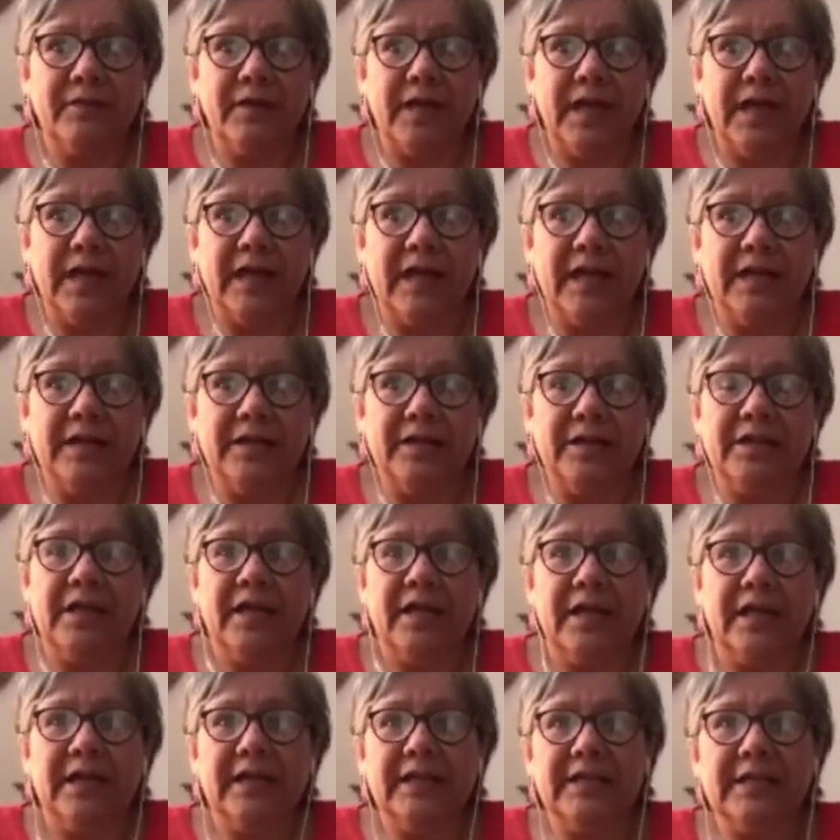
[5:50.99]
And
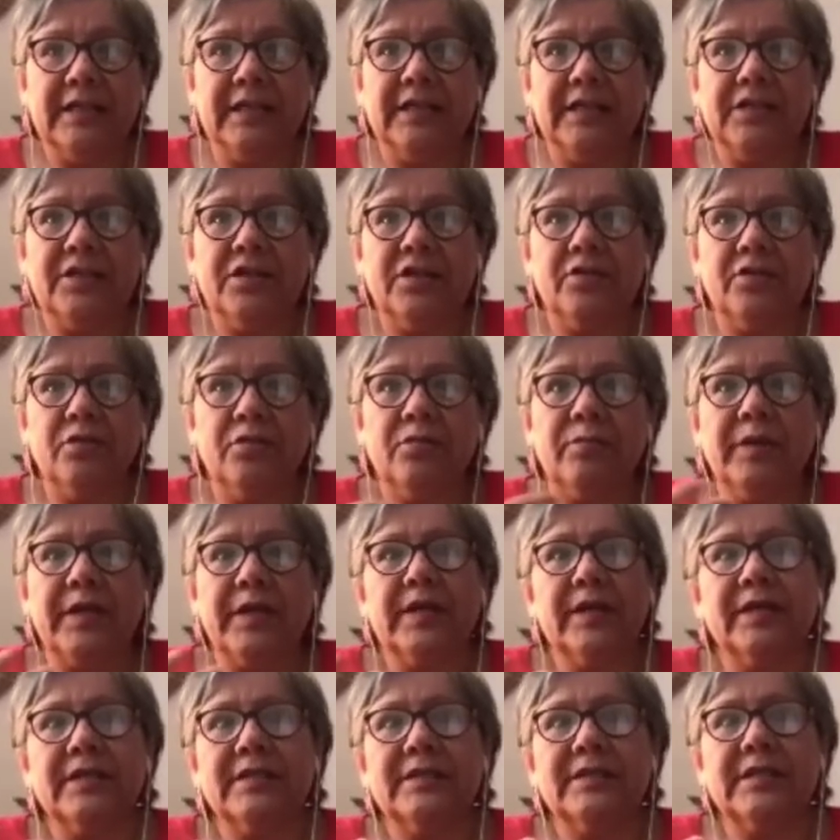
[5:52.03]
you know,
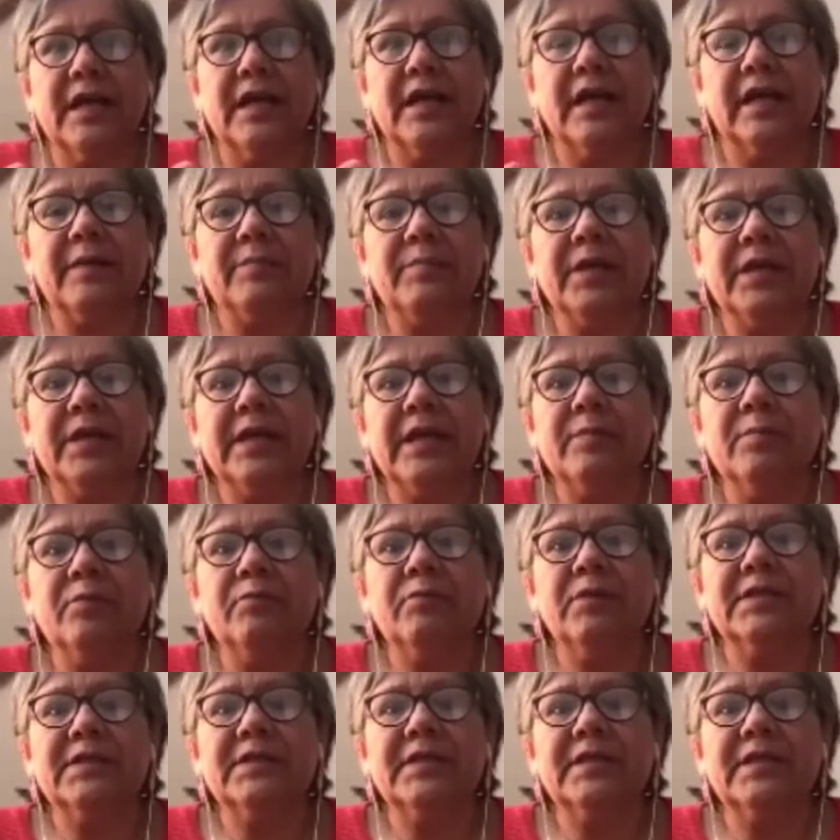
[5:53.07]
because I became a
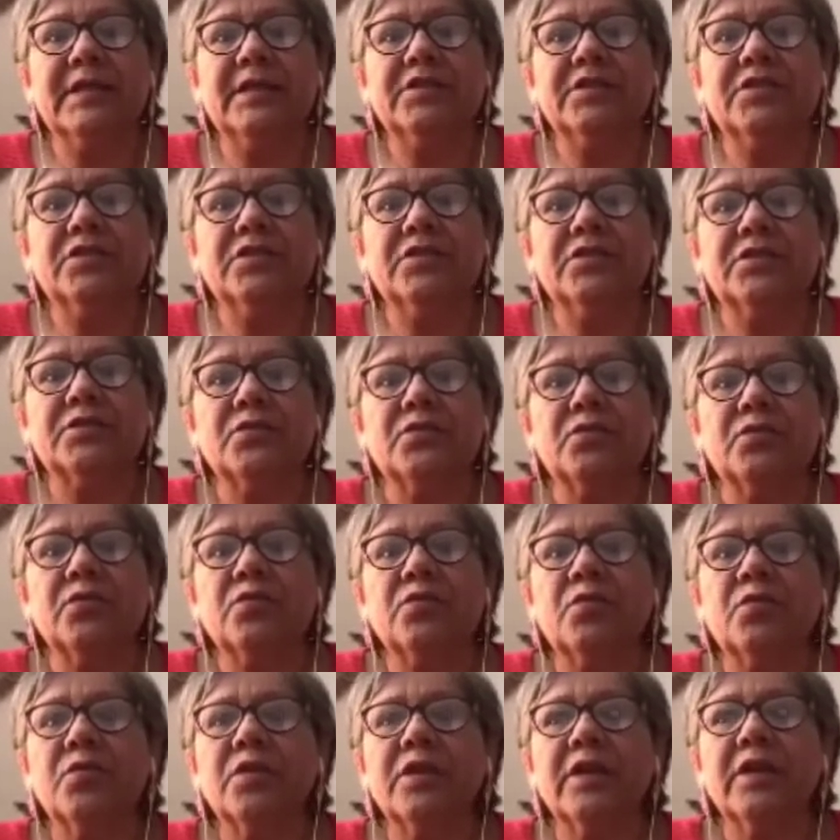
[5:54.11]
residential school
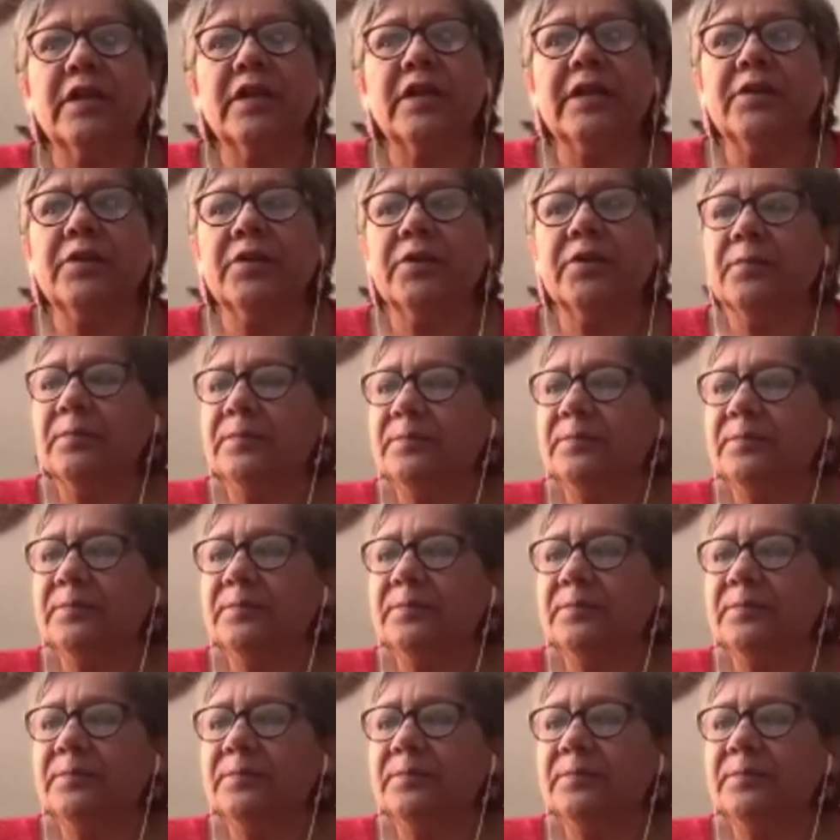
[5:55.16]
coordinator.